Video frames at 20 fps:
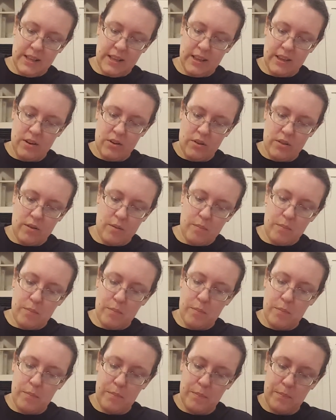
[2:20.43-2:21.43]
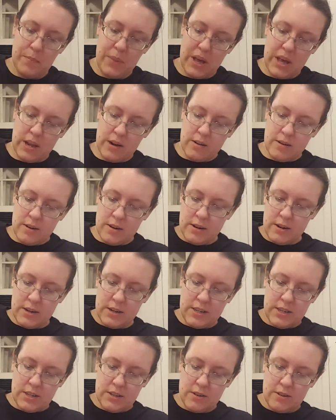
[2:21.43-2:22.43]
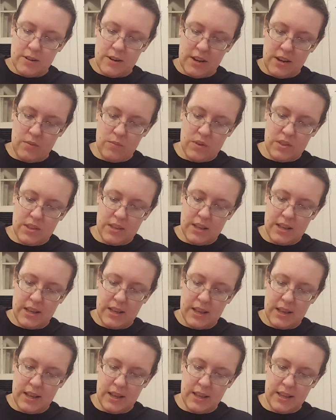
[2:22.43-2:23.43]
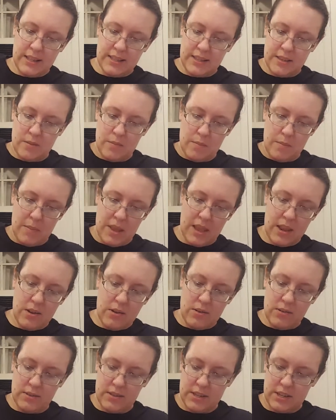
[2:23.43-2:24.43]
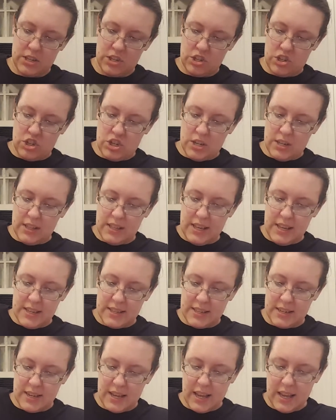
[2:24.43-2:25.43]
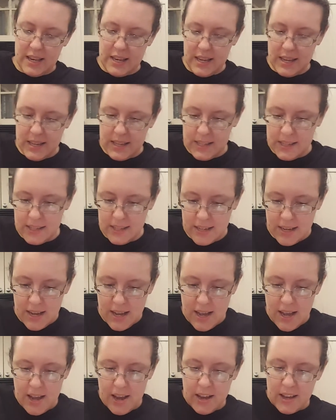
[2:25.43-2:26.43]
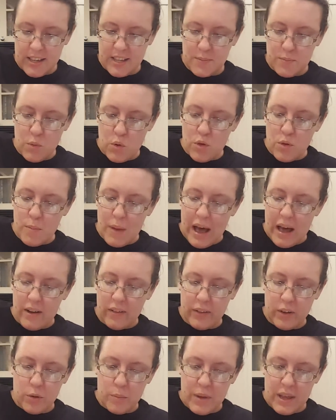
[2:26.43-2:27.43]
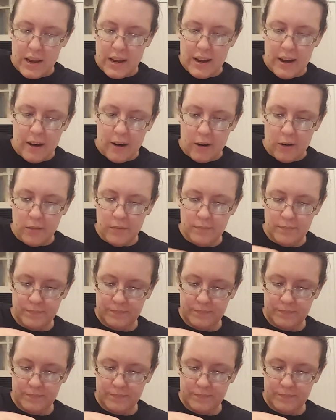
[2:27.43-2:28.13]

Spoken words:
Get all the butter stirred in with the tomatoes and chilies and onions. And smooth them out a little bit here.